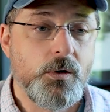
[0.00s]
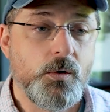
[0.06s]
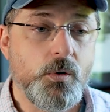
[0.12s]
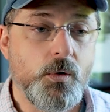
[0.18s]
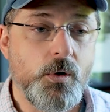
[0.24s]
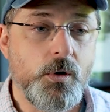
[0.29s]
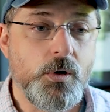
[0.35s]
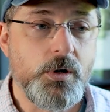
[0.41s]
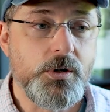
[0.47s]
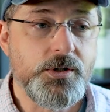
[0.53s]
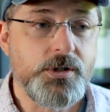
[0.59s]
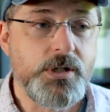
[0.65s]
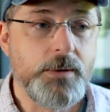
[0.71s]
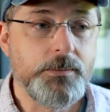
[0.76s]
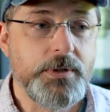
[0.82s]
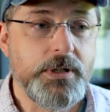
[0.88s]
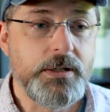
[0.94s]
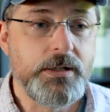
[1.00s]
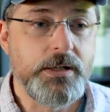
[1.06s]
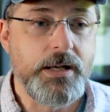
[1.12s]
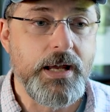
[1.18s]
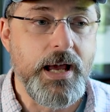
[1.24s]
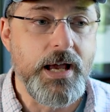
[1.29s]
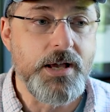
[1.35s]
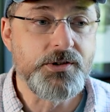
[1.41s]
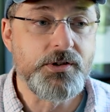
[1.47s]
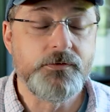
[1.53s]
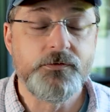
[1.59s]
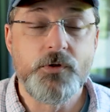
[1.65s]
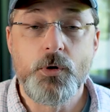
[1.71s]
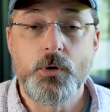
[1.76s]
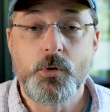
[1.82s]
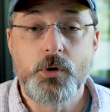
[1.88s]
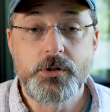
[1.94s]
or something that has the
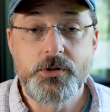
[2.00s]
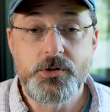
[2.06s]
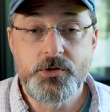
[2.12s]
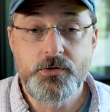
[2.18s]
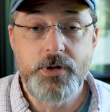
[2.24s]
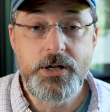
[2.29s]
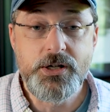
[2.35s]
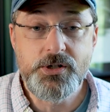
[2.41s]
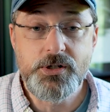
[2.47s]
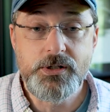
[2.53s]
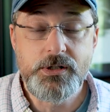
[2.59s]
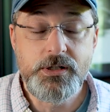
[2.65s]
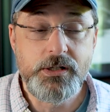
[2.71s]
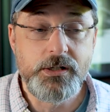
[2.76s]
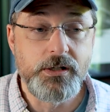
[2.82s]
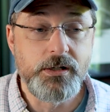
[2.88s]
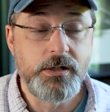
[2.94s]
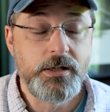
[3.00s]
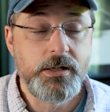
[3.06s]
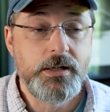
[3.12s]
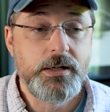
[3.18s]
full orchestration here,